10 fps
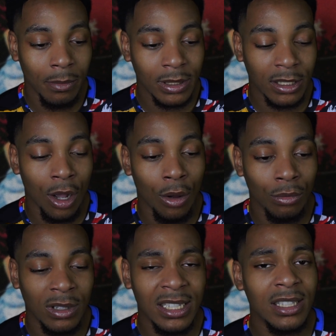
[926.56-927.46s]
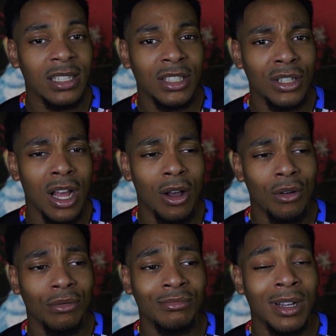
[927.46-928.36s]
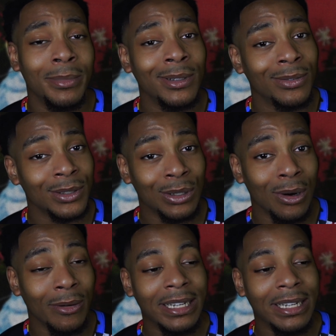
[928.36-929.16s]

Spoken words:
So this is, you know, a beautiful story.